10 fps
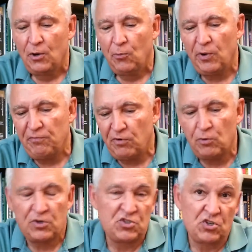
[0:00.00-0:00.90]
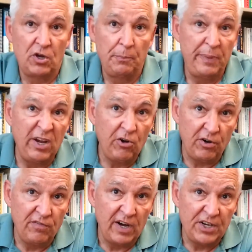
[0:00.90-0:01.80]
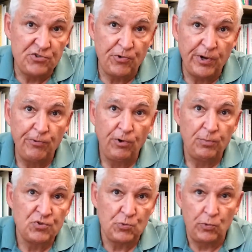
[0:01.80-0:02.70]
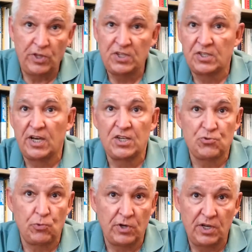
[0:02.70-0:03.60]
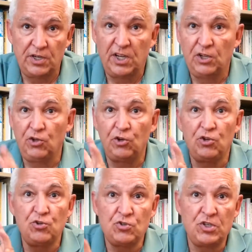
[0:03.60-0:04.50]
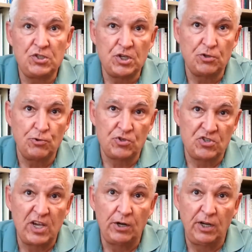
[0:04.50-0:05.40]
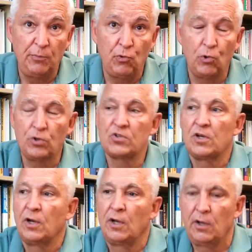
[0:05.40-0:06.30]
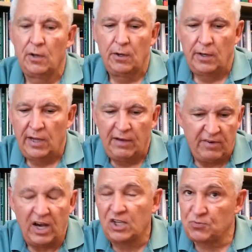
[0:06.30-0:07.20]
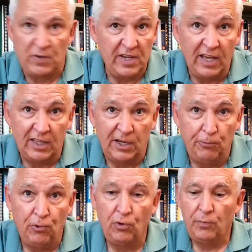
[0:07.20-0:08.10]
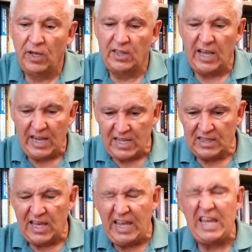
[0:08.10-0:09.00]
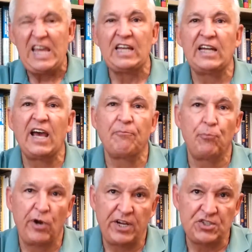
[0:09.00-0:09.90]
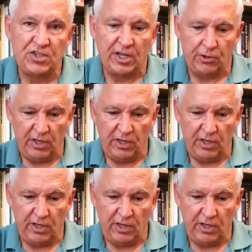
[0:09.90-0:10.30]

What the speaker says: We focus on peer advisory groups where these guys will continue to use each other as sounding boards. Have a hospitality room, and they eat and have breaks together.